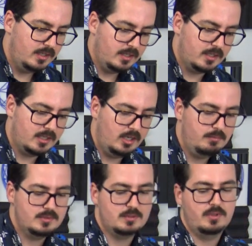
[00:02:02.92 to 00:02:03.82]
It
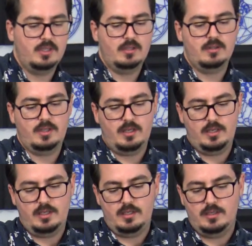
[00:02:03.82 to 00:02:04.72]
comes with
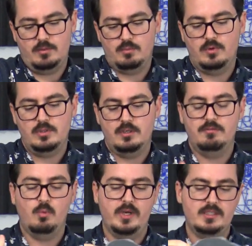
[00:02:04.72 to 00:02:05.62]
a roll
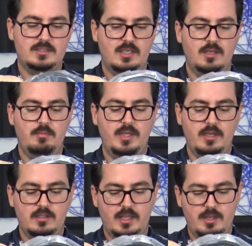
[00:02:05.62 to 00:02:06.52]
of white
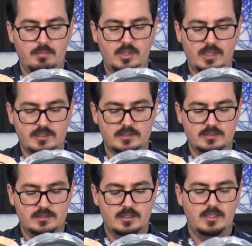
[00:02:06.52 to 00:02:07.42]
PLA
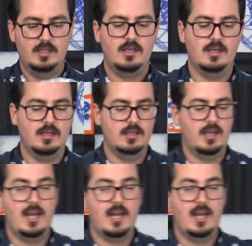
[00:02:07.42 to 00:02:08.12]
Plus, uh,